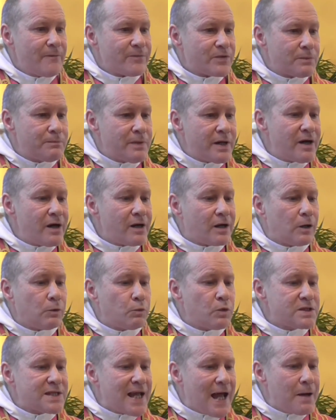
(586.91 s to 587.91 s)
the miracle
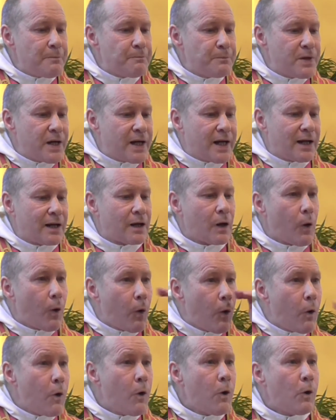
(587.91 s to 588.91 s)
was happening.
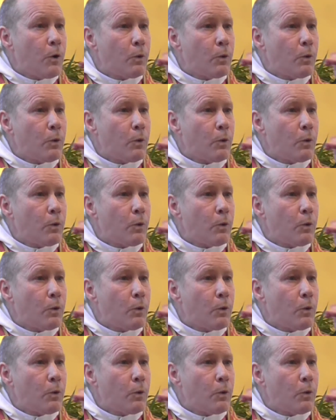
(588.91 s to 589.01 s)
All